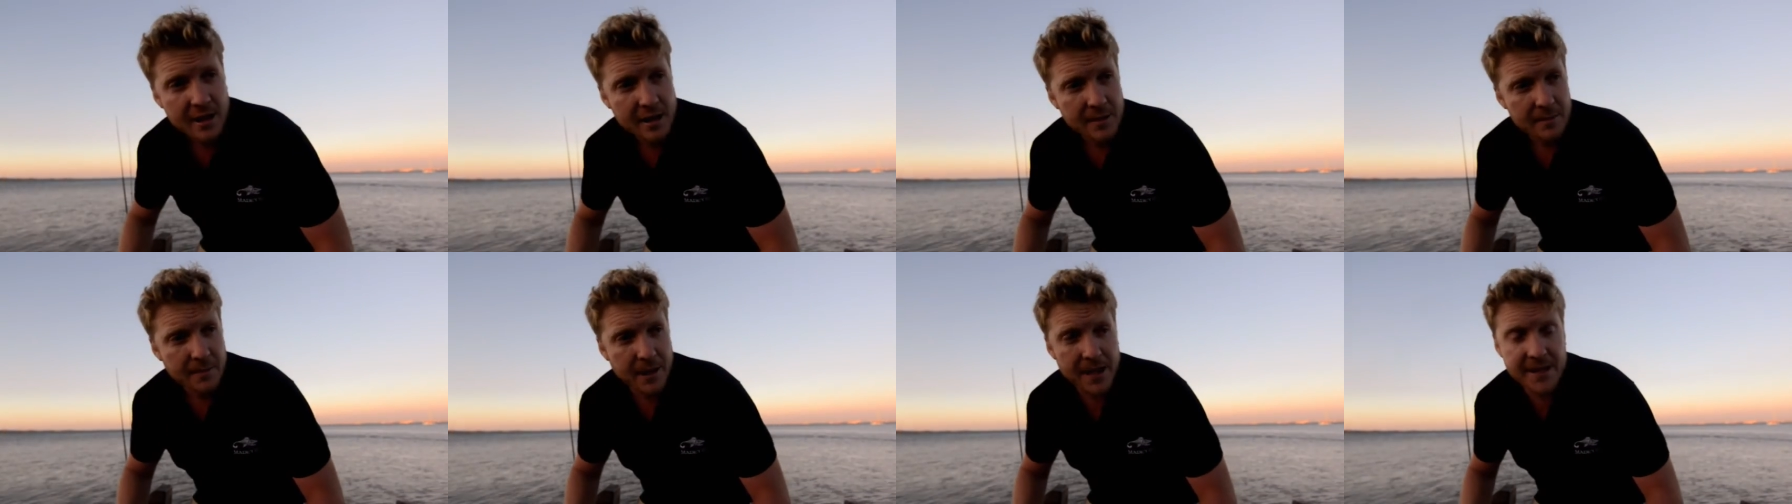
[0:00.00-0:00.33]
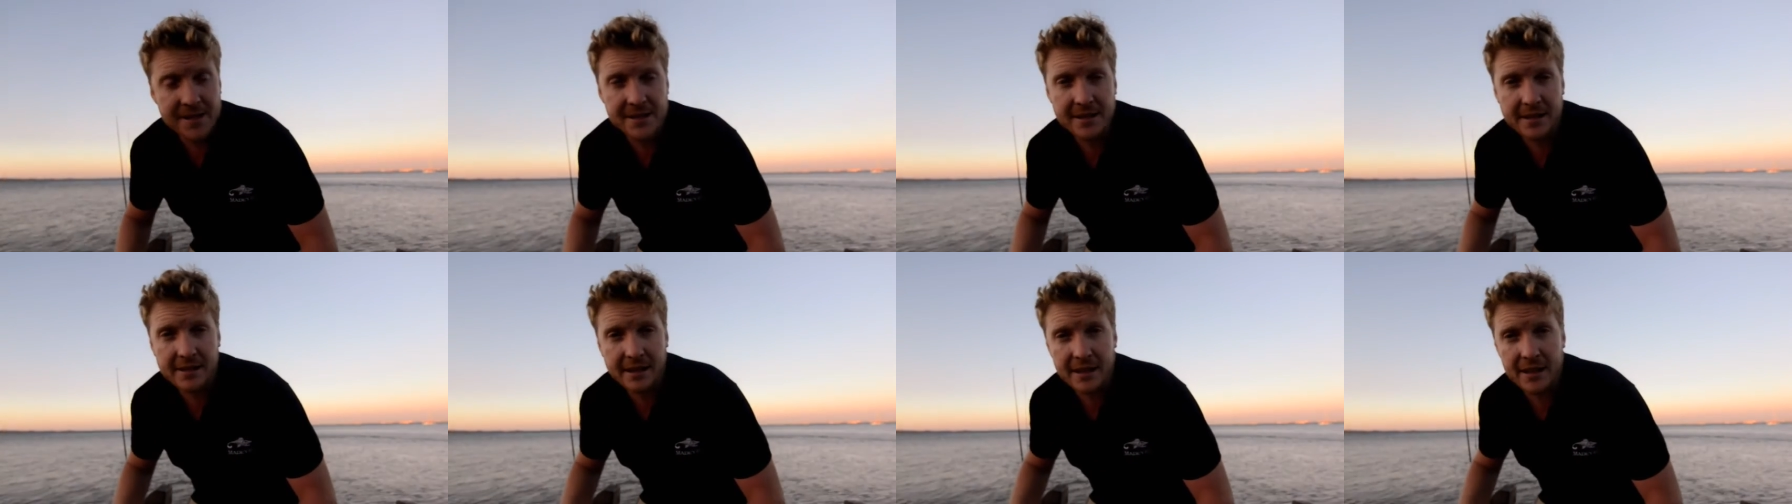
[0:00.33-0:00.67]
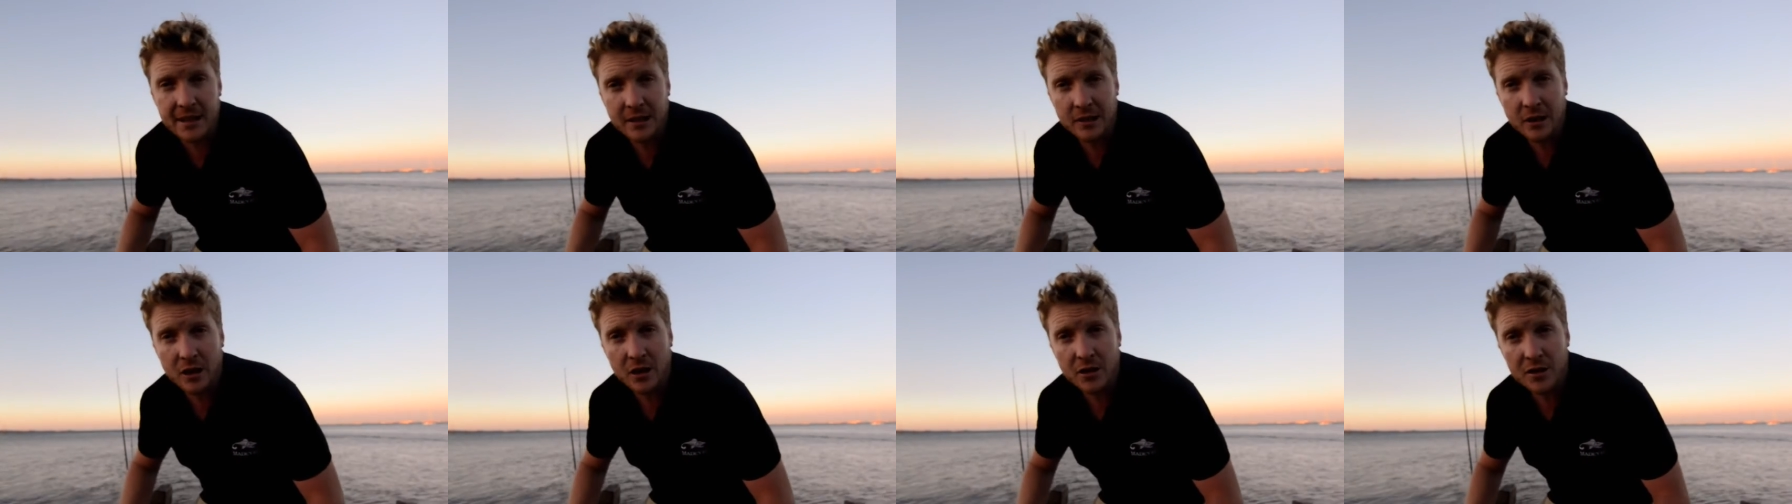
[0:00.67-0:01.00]
Basically
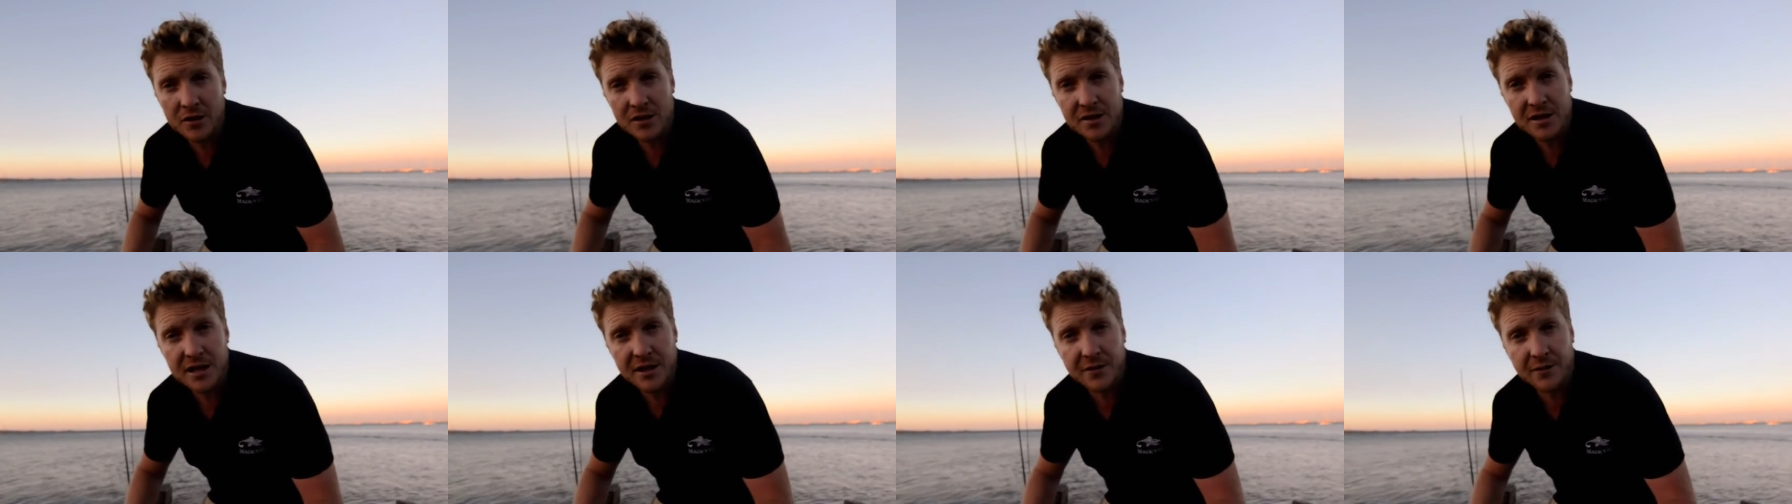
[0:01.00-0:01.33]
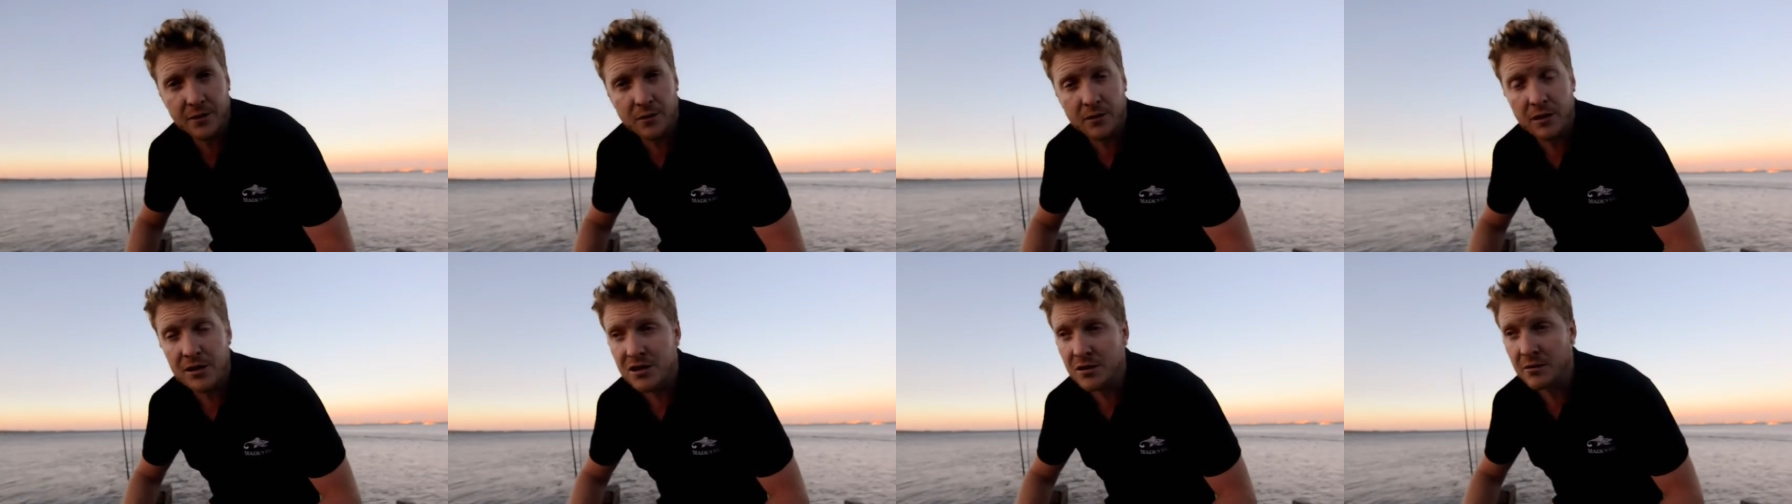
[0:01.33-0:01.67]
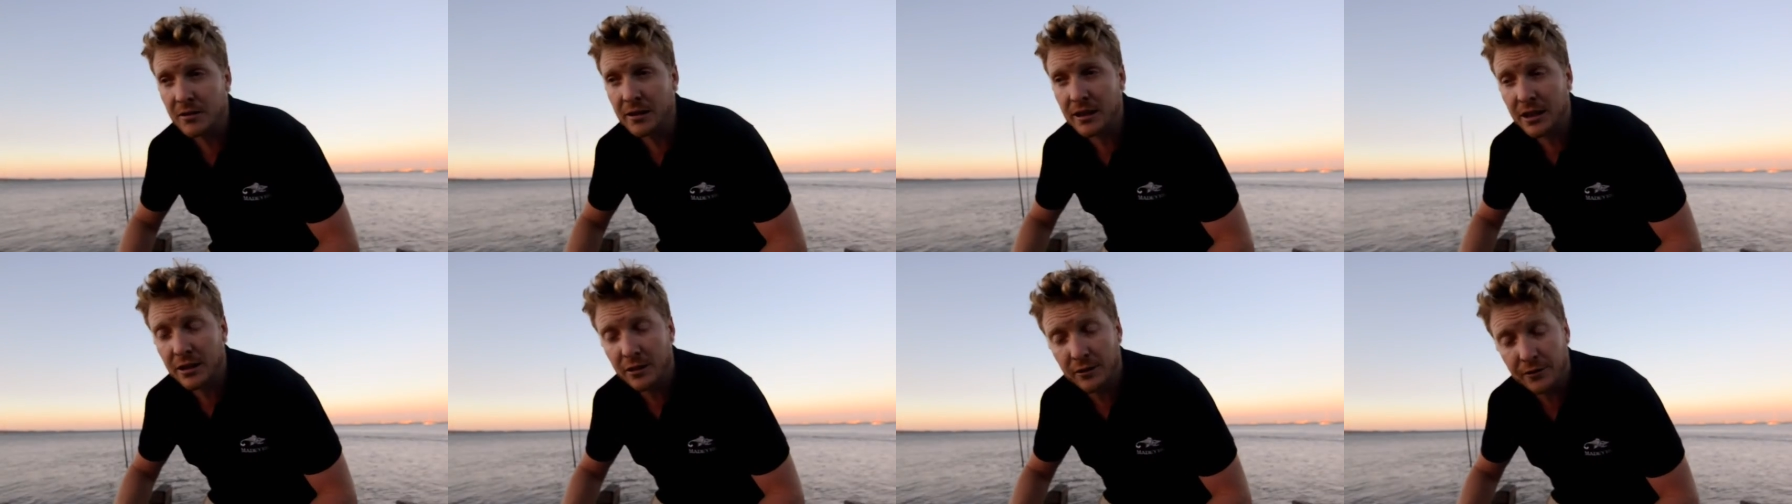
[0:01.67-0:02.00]
your longer, stiffer rods are
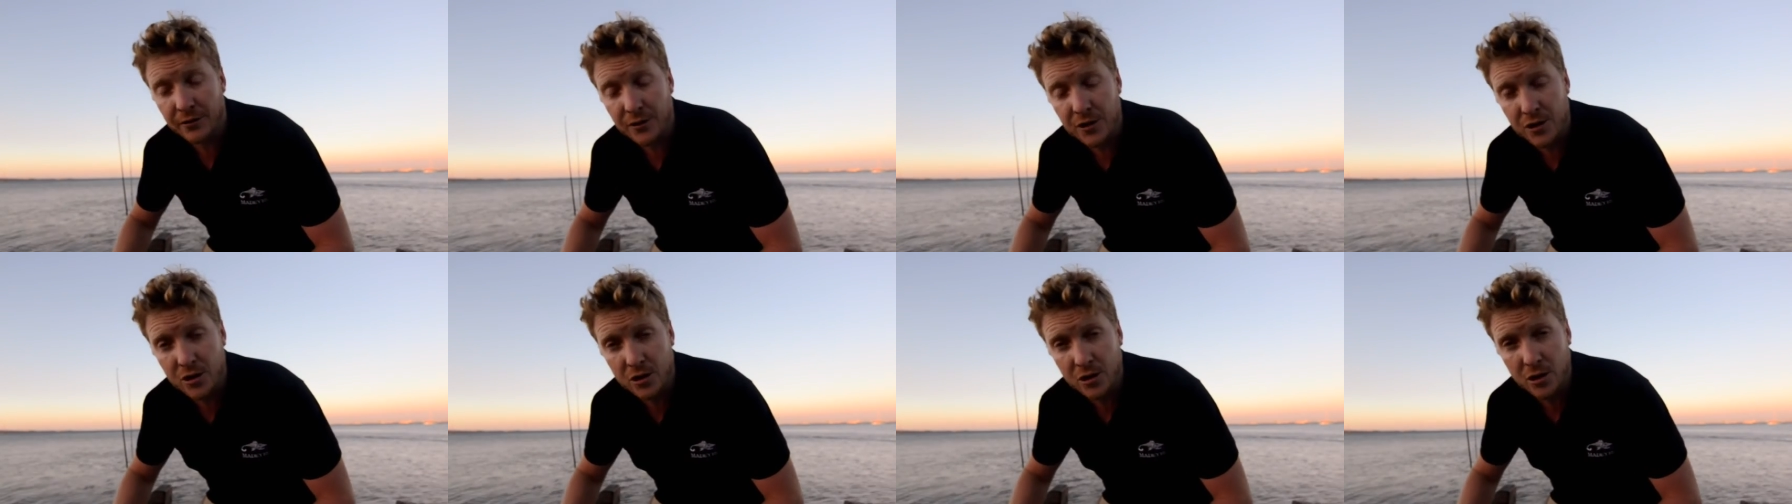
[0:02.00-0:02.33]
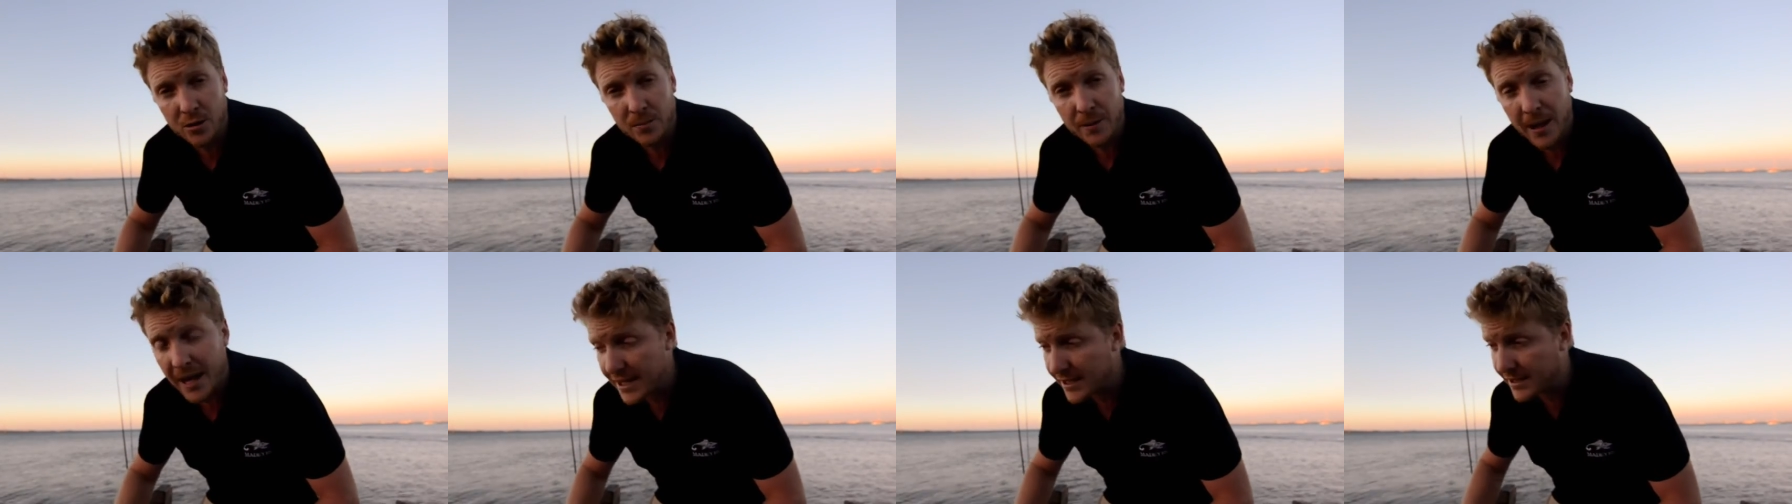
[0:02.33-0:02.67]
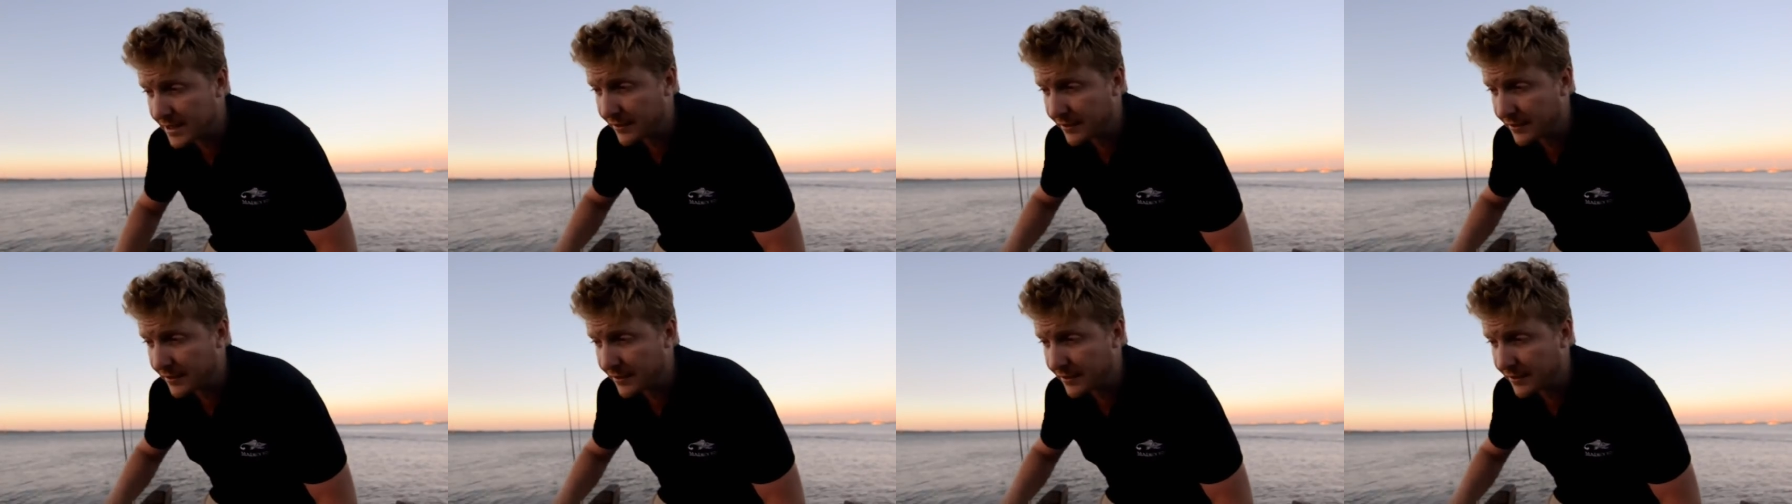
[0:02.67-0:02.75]
really good for shore based